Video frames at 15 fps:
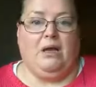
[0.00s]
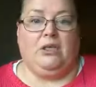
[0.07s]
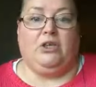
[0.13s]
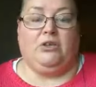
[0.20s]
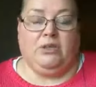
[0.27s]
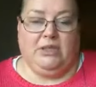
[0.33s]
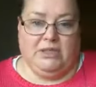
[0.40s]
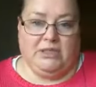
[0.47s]

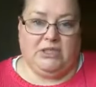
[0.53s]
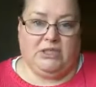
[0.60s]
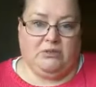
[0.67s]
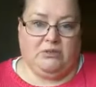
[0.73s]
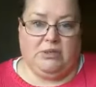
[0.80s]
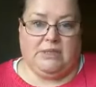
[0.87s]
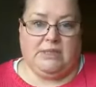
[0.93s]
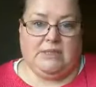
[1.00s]
You need to
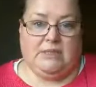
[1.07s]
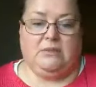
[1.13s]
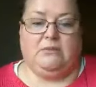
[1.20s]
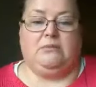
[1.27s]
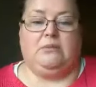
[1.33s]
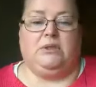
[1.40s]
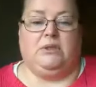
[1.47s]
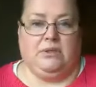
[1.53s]
do this.
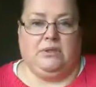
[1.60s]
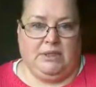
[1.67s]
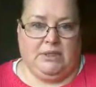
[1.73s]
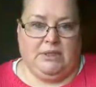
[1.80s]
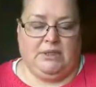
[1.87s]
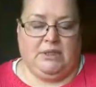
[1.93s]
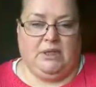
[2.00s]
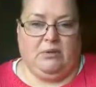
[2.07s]
You need
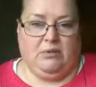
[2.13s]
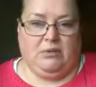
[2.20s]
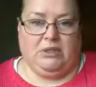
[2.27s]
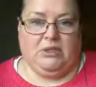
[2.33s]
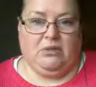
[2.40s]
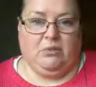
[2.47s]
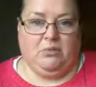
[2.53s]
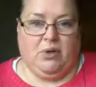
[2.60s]
to
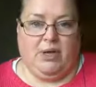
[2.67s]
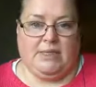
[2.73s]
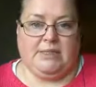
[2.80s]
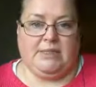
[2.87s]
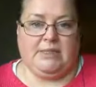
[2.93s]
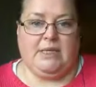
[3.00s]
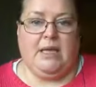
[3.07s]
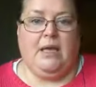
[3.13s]

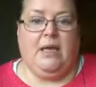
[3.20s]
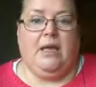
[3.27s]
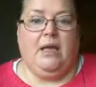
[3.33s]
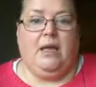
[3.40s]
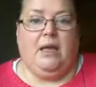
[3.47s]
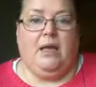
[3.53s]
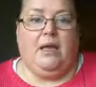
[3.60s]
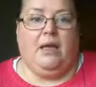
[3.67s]
decompress.
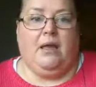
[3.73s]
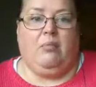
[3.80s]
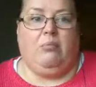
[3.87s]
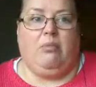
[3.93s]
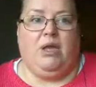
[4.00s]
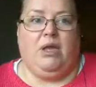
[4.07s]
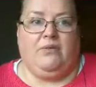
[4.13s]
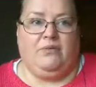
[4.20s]

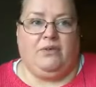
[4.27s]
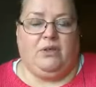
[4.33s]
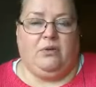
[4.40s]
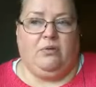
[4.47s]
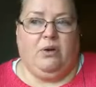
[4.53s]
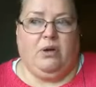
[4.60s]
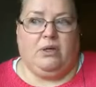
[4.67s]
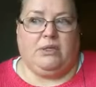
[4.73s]
If
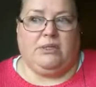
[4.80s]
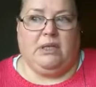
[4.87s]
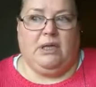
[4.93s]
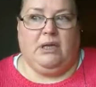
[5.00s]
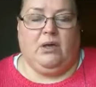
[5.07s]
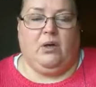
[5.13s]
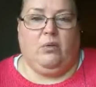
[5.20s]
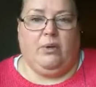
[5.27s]
you are
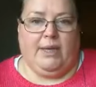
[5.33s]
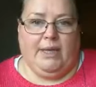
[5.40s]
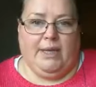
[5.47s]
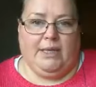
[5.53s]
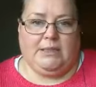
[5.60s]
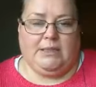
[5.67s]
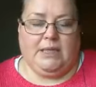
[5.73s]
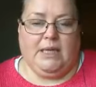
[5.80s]
saying, oh, I
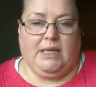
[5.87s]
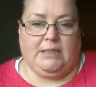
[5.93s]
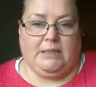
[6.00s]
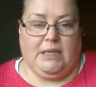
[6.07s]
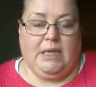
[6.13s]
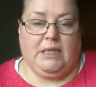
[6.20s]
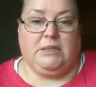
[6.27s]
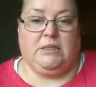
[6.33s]
can't.
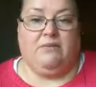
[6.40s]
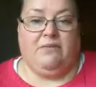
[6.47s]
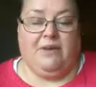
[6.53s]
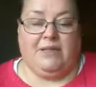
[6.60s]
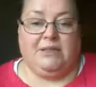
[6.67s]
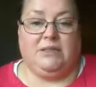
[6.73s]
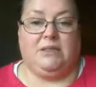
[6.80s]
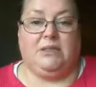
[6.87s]
In
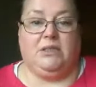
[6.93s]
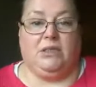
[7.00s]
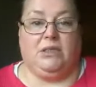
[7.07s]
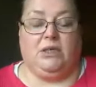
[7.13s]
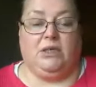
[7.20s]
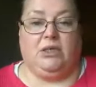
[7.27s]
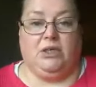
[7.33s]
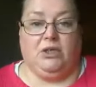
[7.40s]
fact,
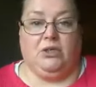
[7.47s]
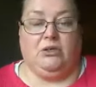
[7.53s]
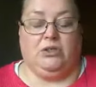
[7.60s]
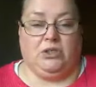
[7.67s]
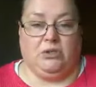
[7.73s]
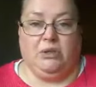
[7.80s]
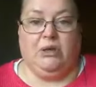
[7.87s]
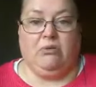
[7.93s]
you're
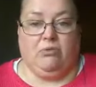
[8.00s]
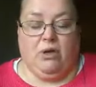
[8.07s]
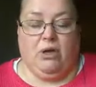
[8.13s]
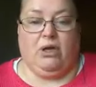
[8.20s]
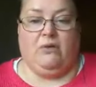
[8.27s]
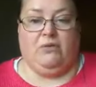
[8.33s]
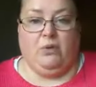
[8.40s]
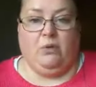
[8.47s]
doing it
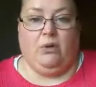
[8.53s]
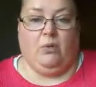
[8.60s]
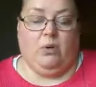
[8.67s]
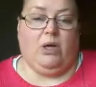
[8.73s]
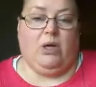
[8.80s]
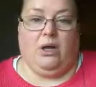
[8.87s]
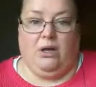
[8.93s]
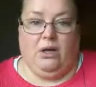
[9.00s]
wrong. If you are a
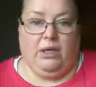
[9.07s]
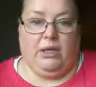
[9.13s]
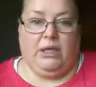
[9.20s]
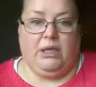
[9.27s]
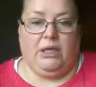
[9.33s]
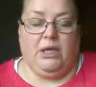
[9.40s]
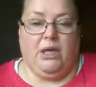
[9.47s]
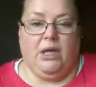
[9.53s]
workaholic,